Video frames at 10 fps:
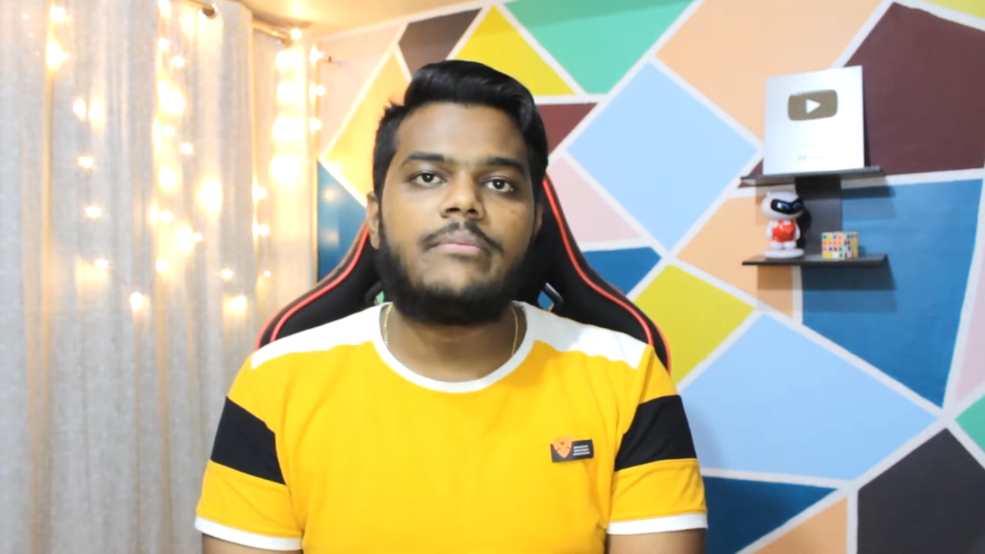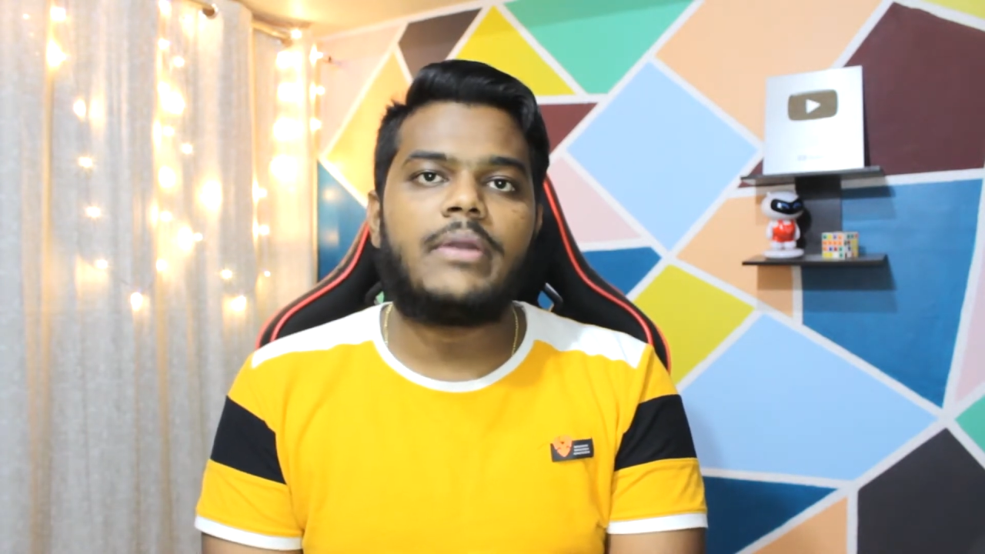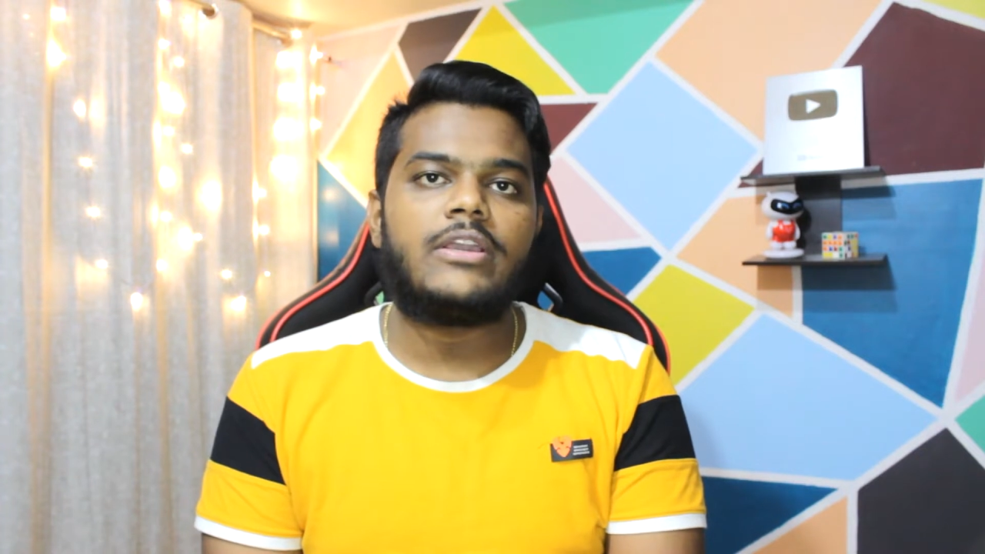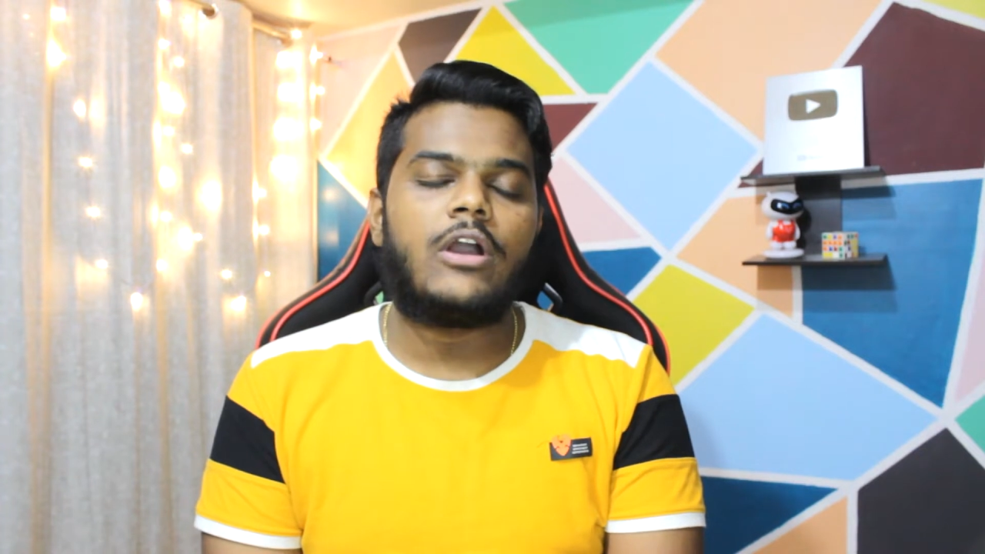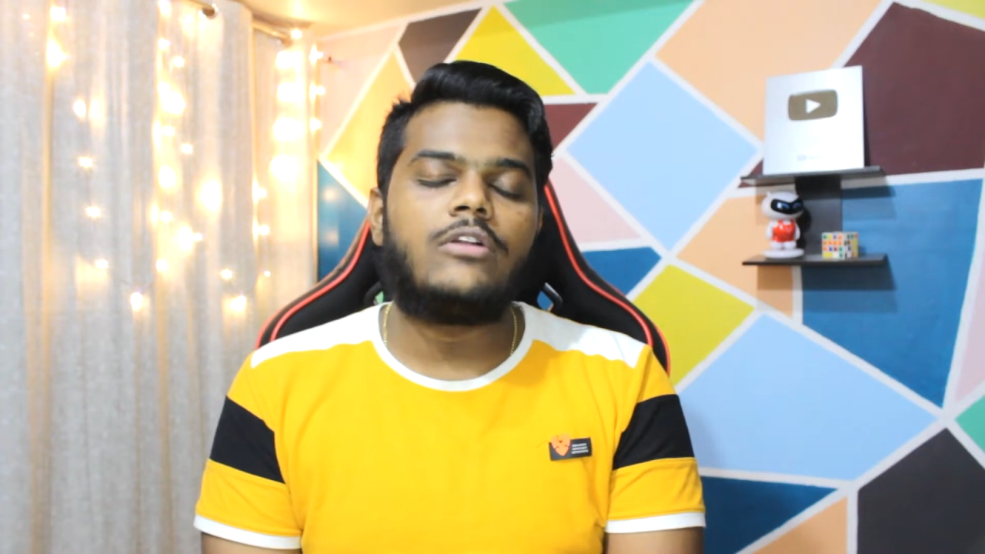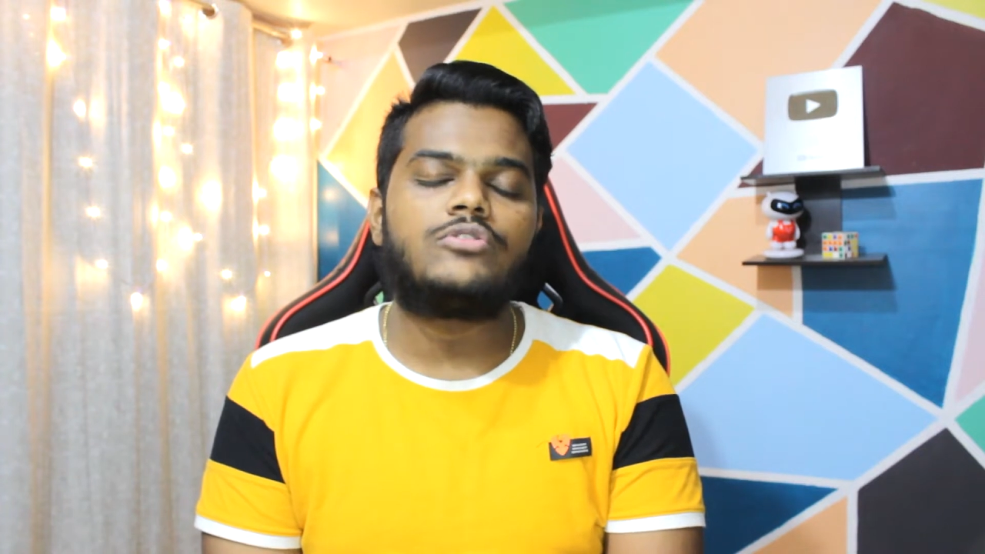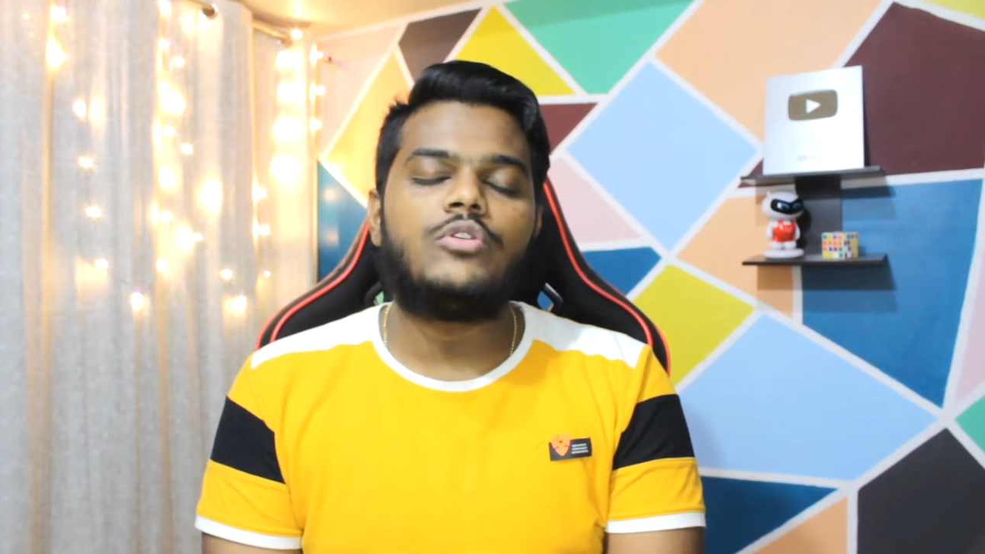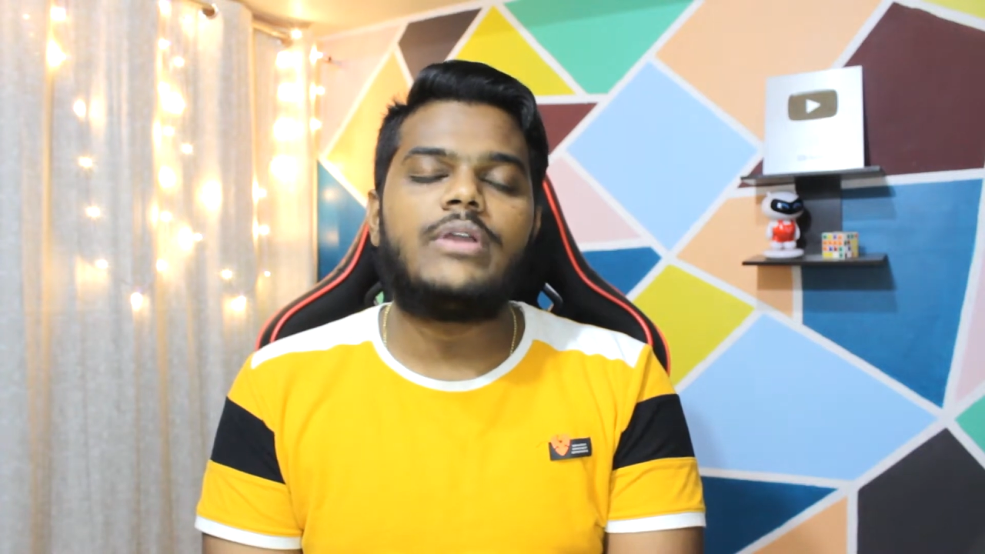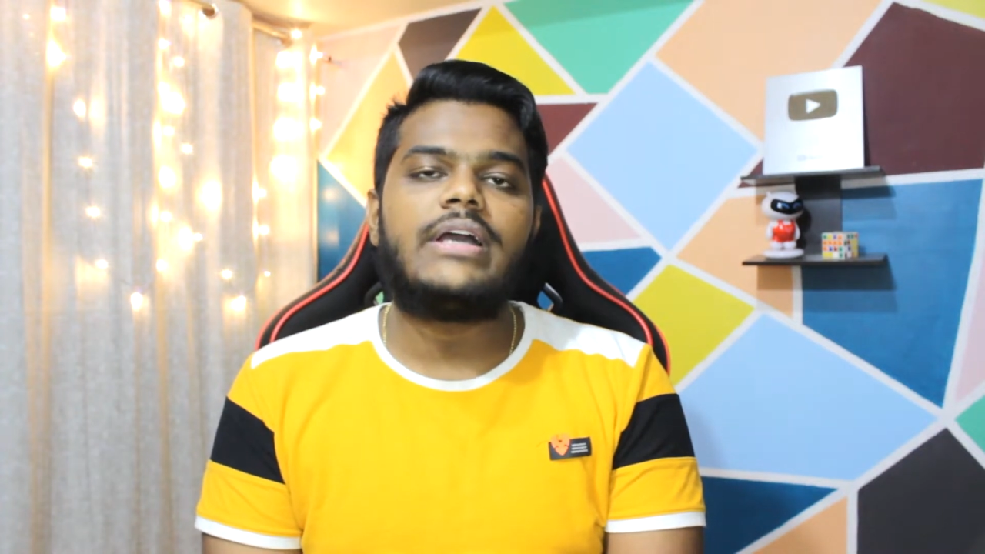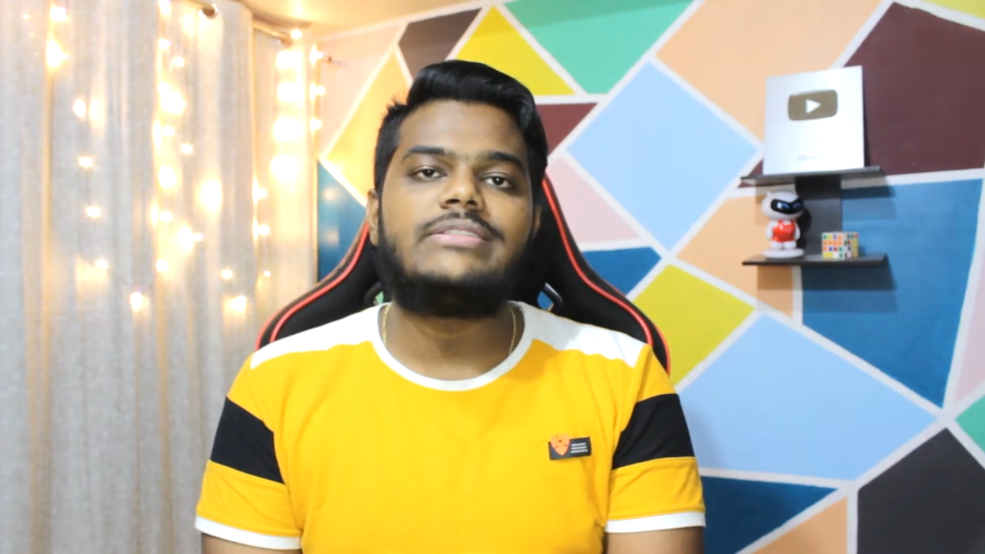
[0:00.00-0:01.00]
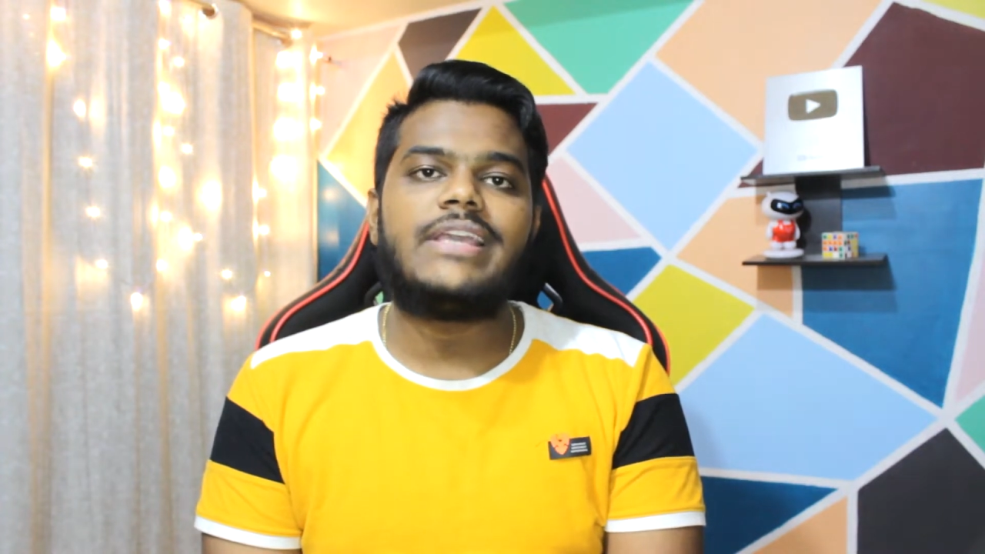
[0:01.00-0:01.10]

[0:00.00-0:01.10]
my also you guys